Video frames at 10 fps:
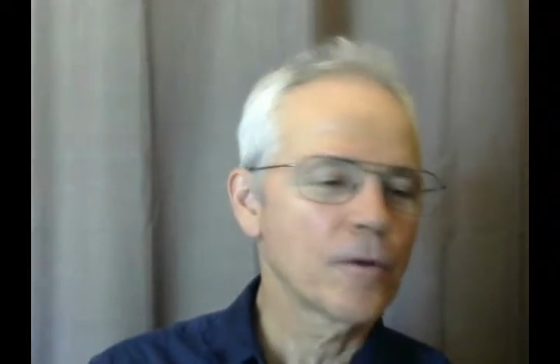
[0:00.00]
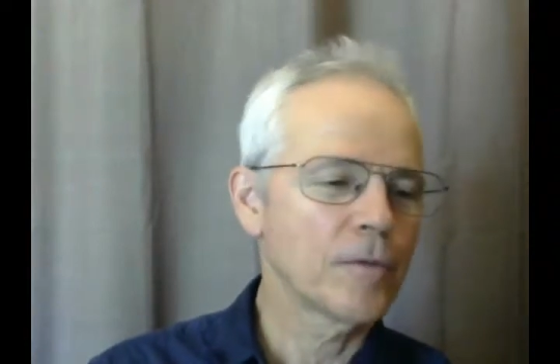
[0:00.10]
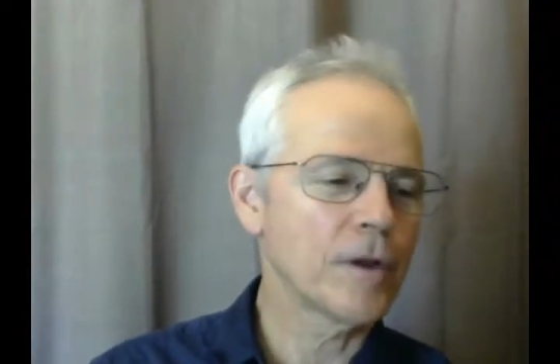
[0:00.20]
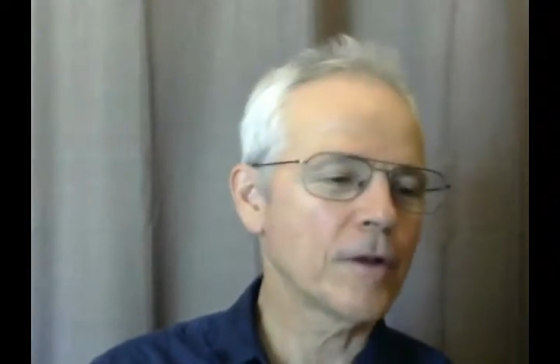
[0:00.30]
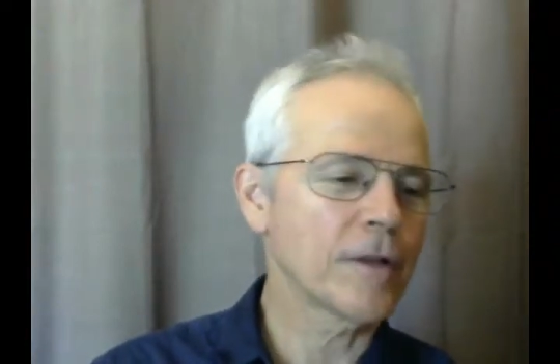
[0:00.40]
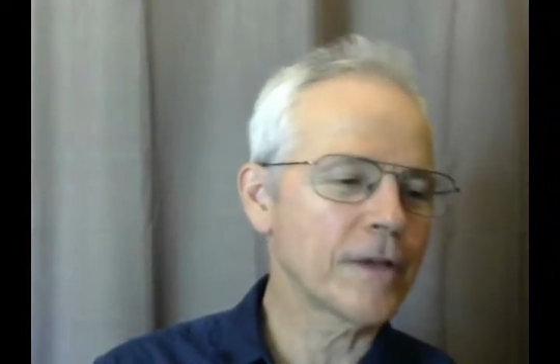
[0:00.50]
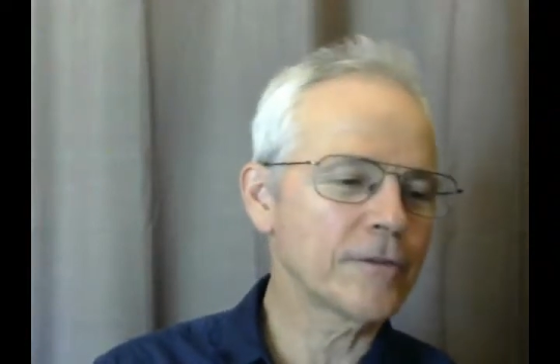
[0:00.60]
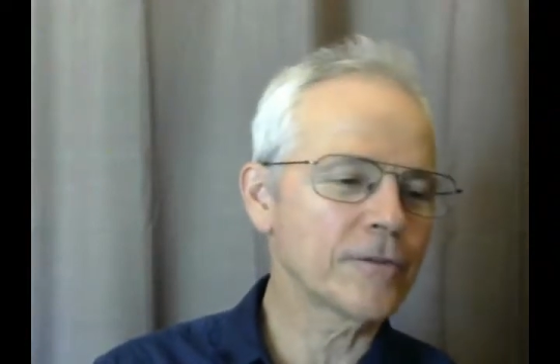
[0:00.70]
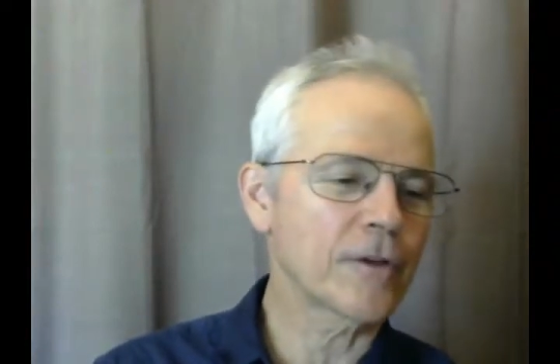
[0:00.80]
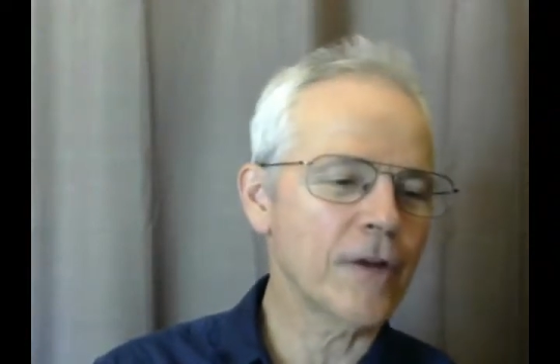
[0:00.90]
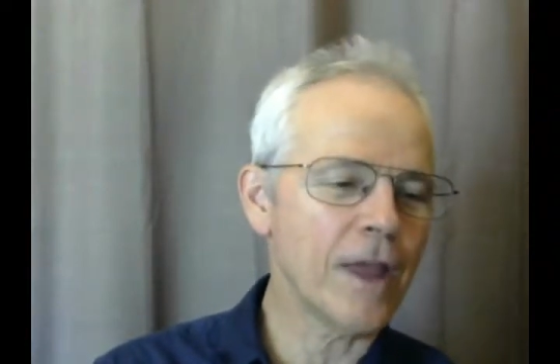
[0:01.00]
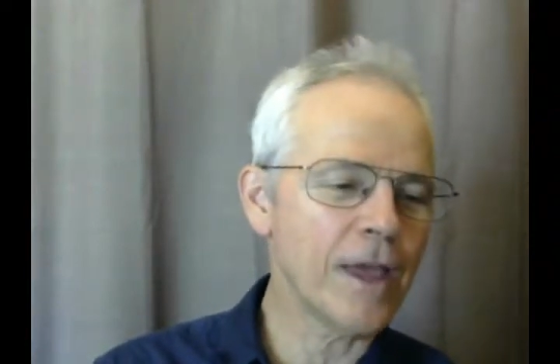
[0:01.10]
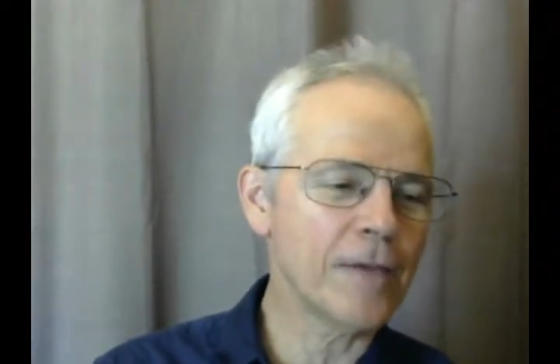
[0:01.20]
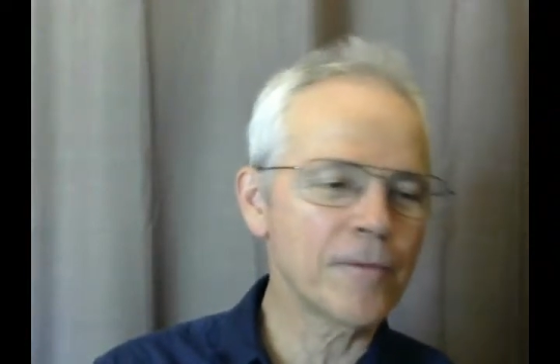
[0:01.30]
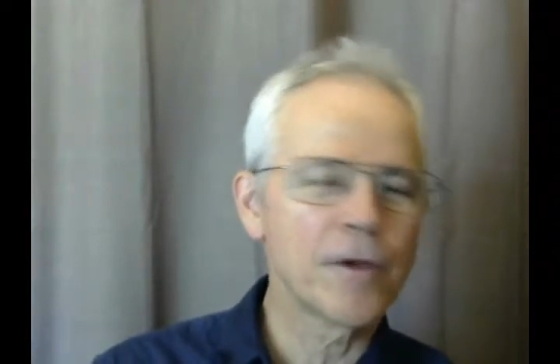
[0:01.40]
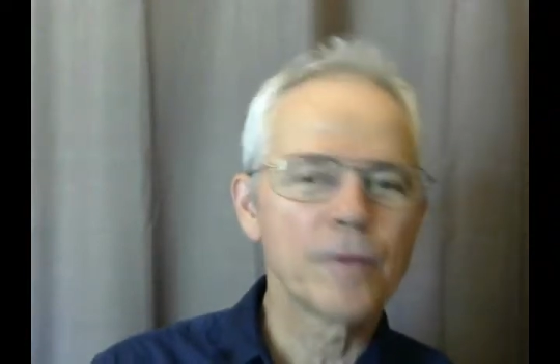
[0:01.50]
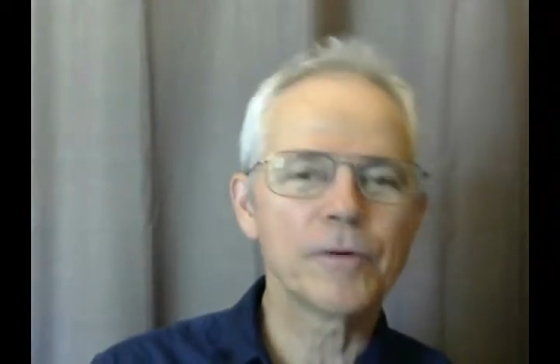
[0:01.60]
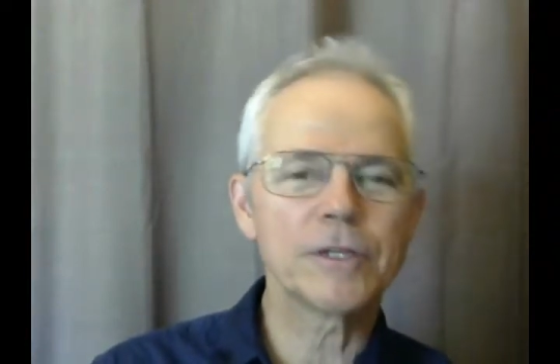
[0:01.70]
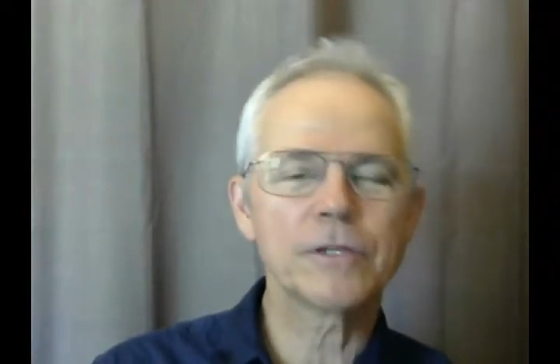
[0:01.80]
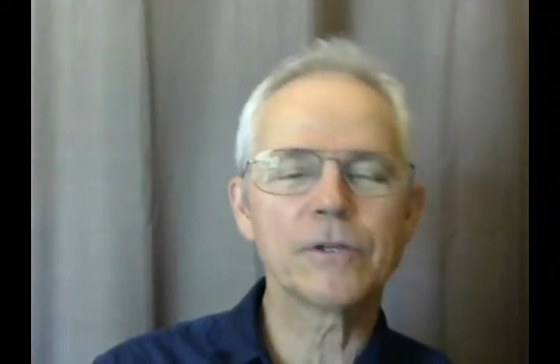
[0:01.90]
We don't license our name,
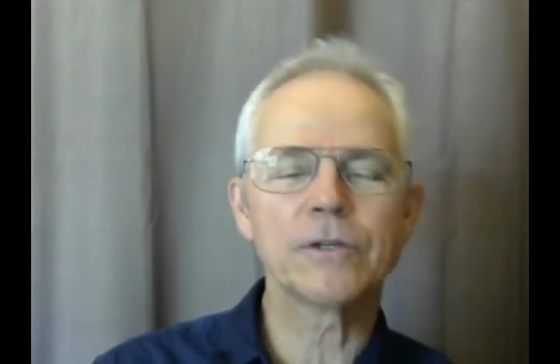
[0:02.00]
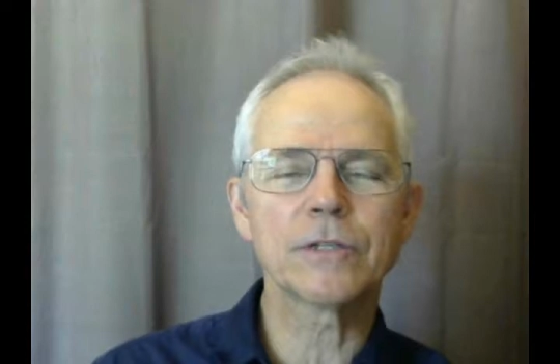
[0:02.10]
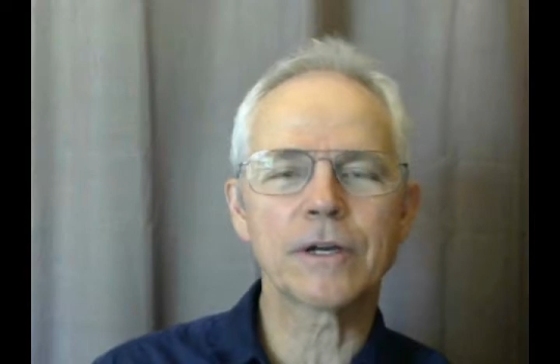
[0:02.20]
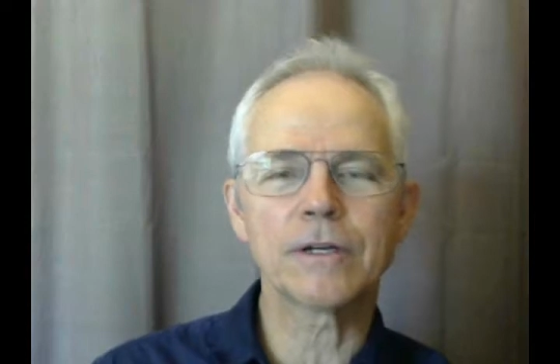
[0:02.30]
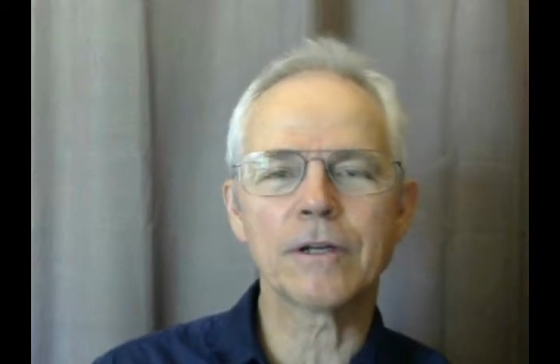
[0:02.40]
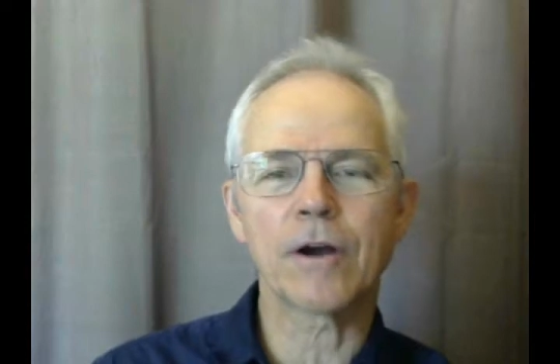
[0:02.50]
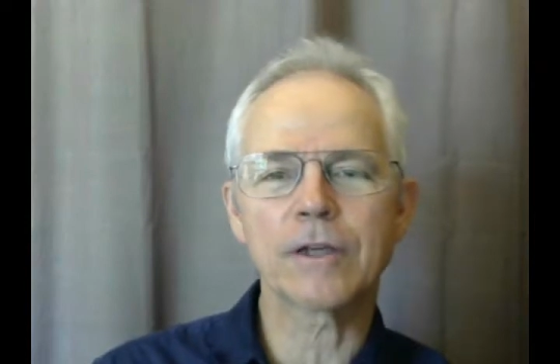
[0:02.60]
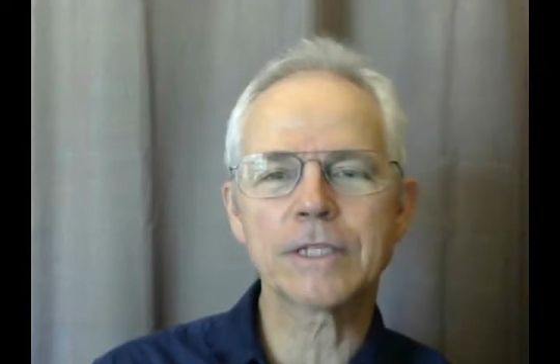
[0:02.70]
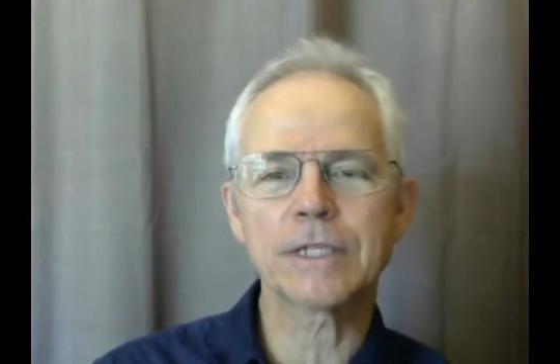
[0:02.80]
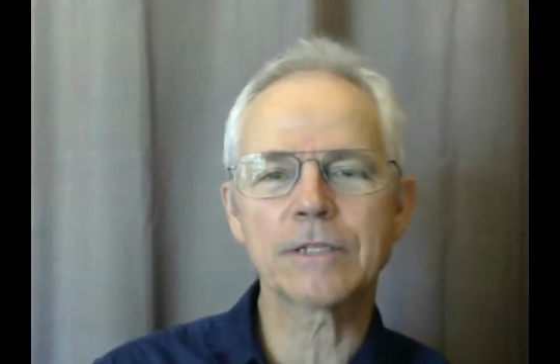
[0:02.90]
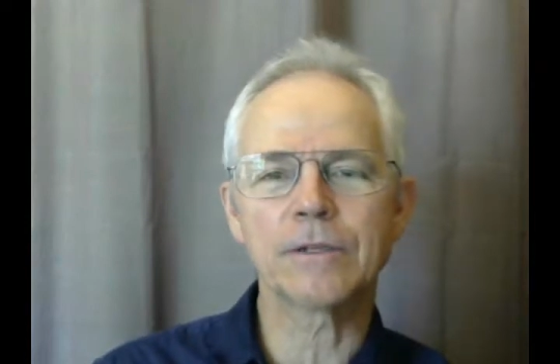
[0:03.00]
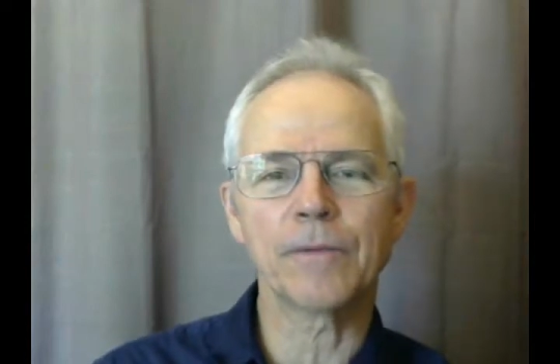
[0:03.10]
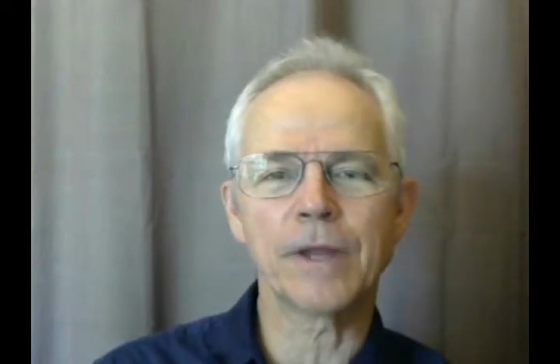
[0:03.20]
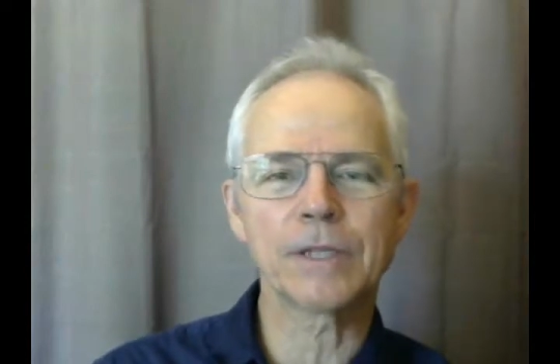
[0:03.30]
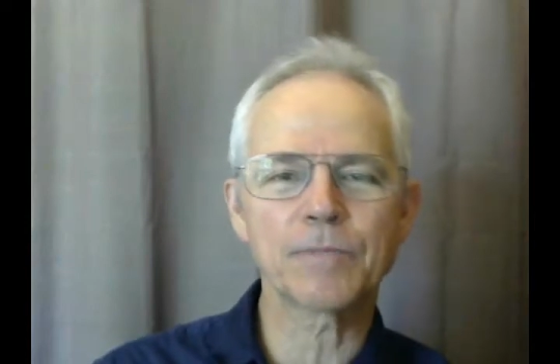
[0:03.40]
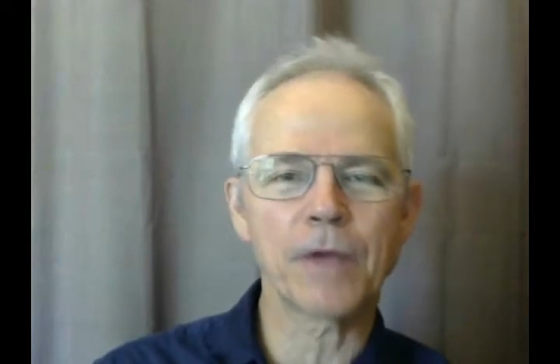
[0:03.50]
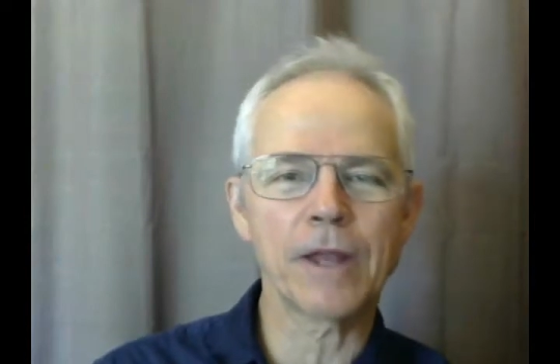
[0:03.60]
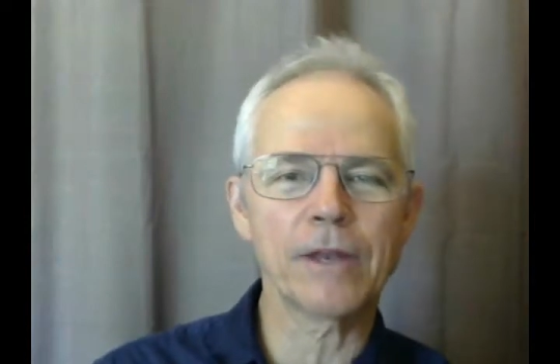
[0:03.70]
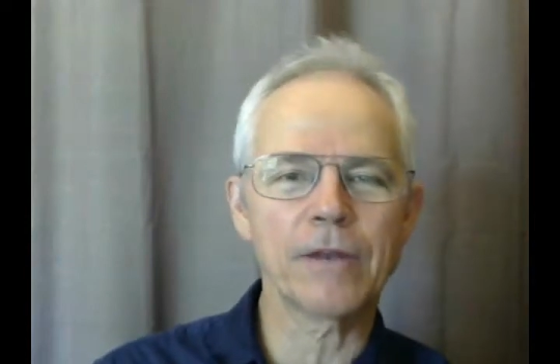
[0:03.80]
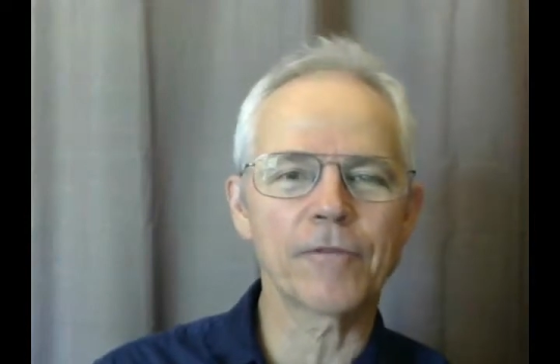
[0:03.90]
but you use our system, and it's
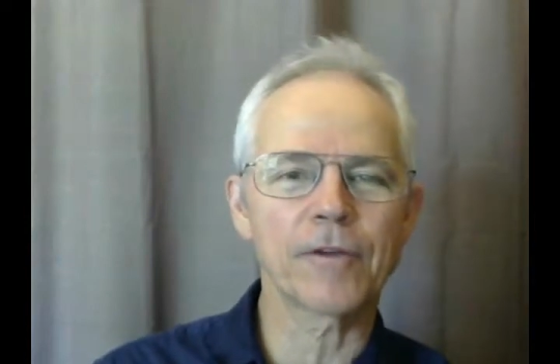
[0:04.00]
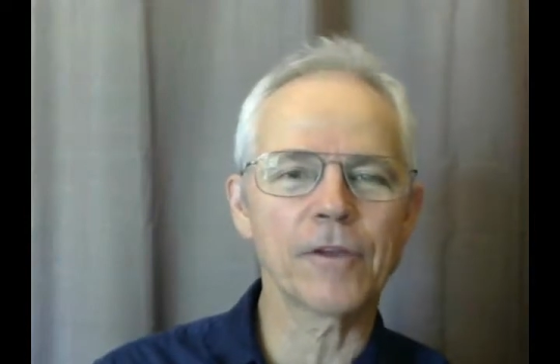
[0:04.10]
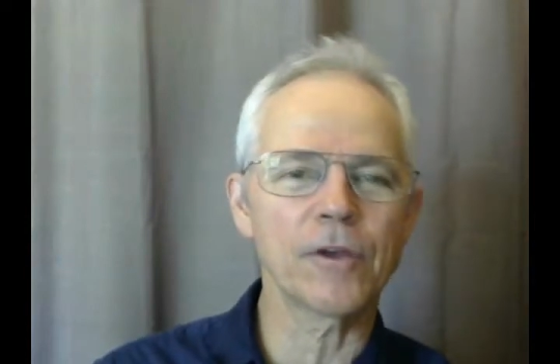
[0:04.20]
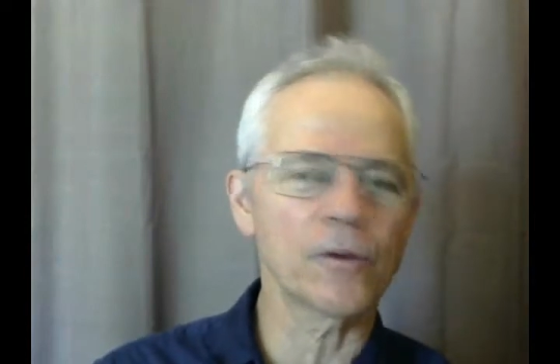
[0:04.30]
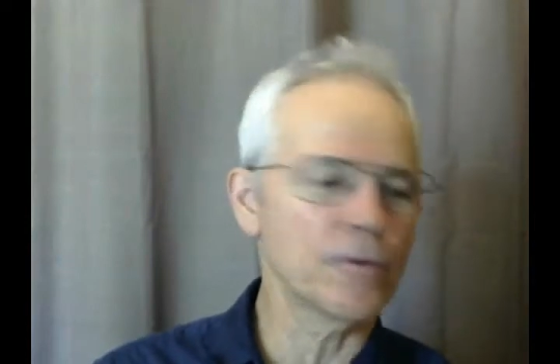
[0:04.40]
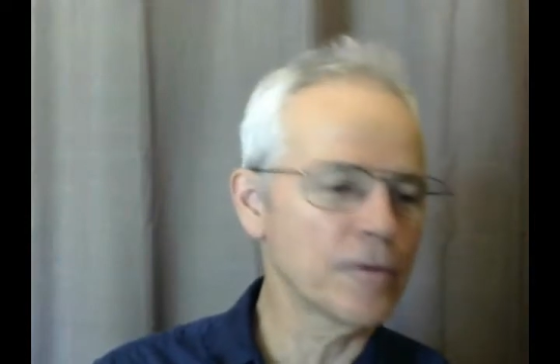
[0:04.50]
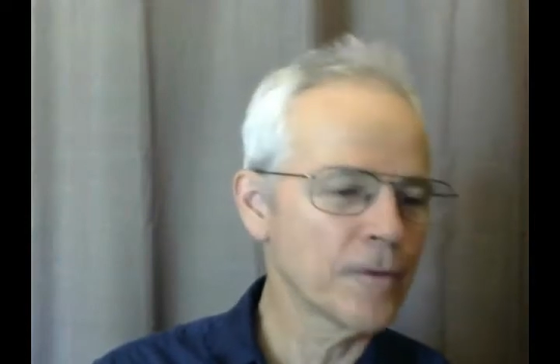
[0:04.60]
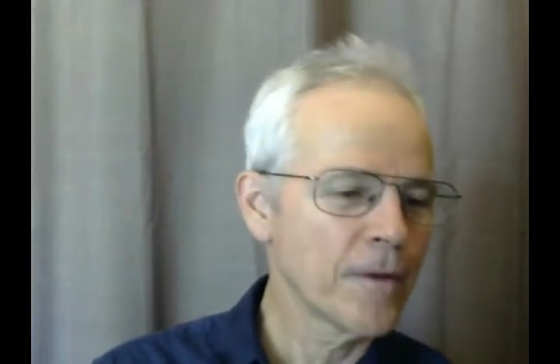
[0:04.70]
branded for you.